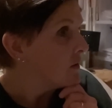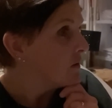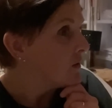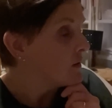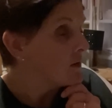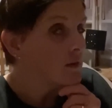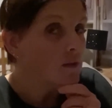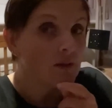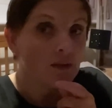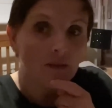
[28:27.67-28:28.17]
I
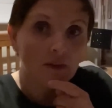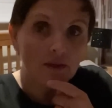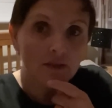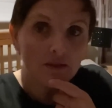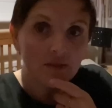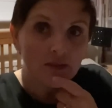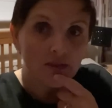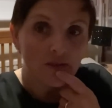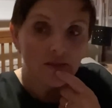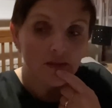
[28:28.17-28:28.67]
think
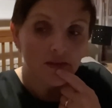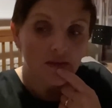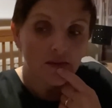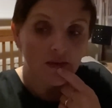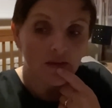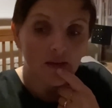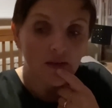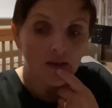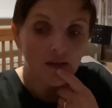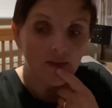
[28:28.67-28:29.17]

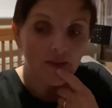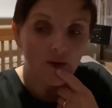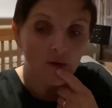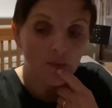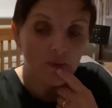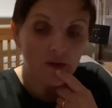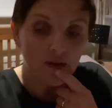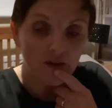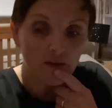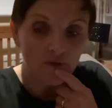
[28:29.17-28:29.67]
that'll
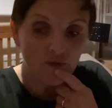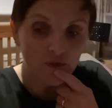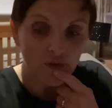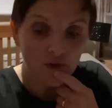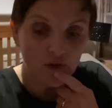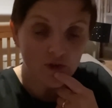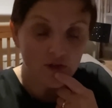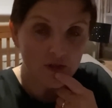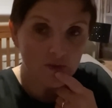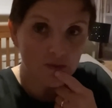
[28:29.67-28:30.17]
be it for the
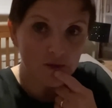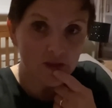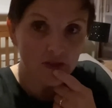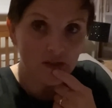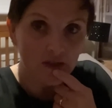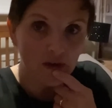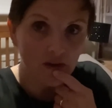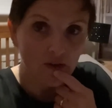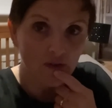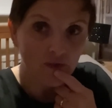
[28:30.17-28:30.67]
Christmas
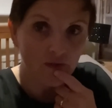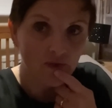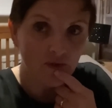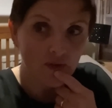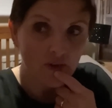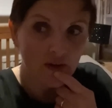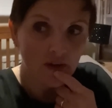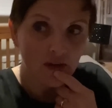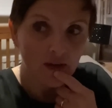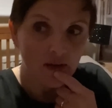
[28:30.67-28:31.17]
stuff
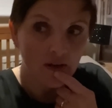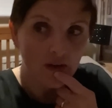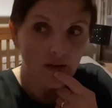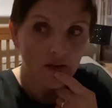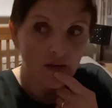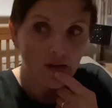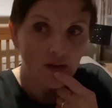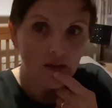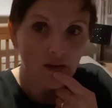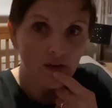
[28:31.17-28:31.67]

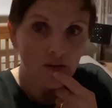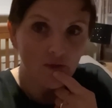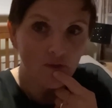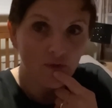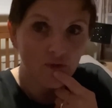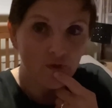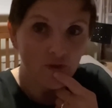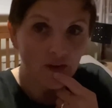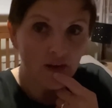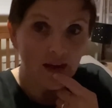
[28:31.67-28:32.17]

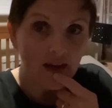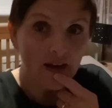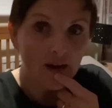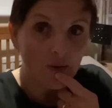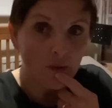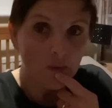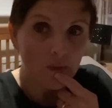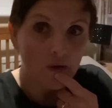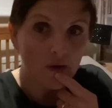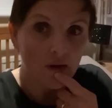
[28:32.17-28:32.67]
for
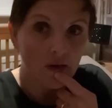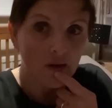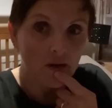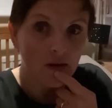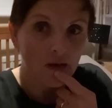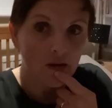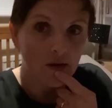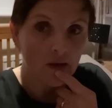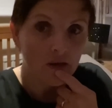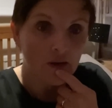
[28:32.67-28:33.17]
now.
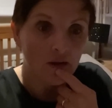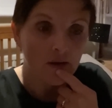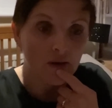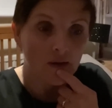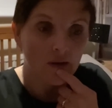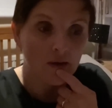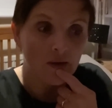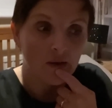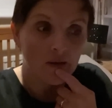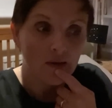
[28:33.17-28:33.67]

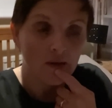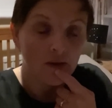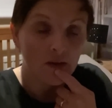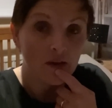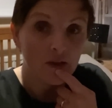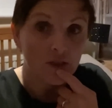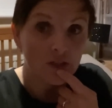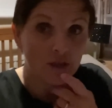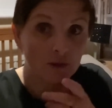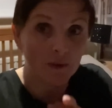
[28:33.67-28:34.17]

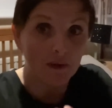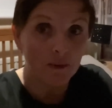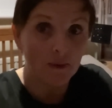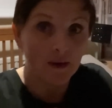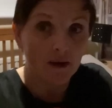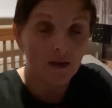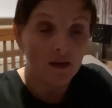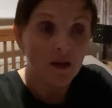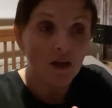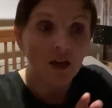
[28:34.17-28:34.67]
So
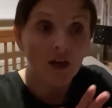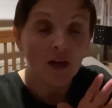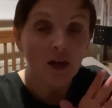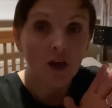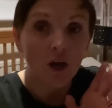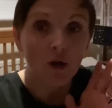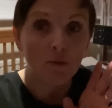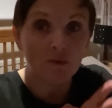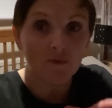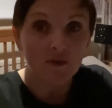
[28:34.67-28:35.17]
anyway,
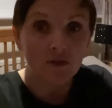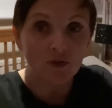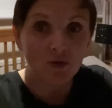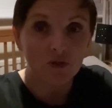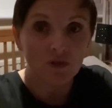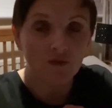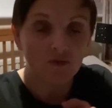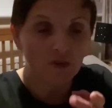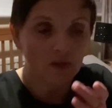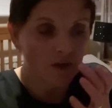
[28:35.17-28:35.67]
hope you've
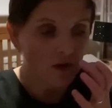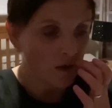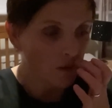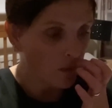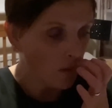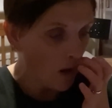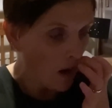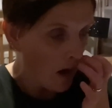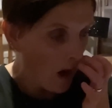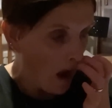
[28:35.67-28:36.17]
enjoyed the
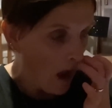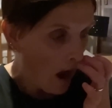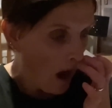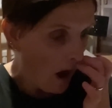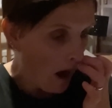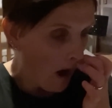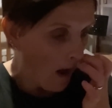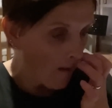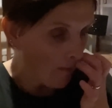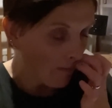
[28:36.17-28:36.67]
video.
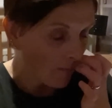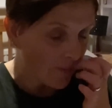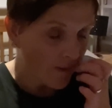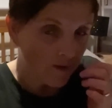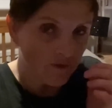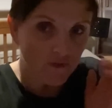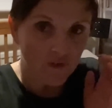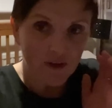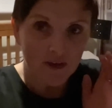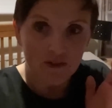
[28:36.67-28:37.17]

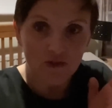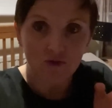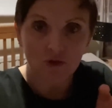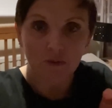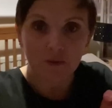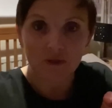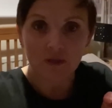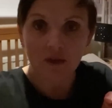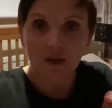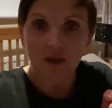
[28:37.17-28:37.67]
Don't forget to drop
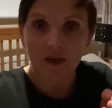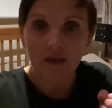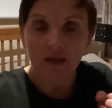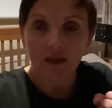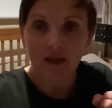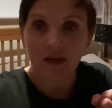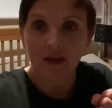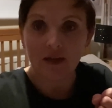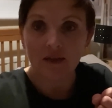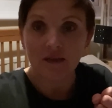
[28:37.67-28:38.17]
us a like
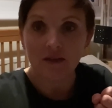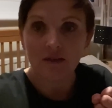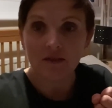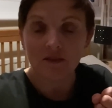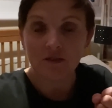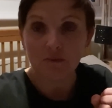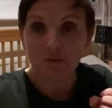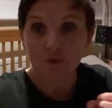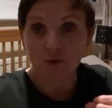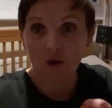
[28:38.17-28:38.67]
and
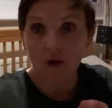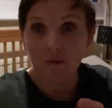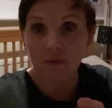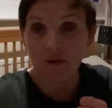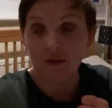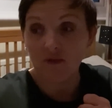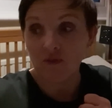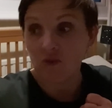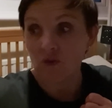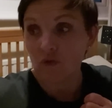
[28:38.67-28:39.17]
subscribe
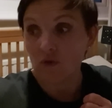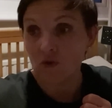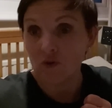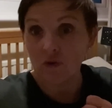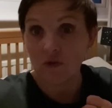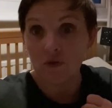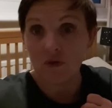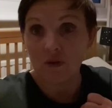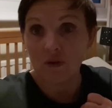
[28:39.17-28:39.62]
if you're not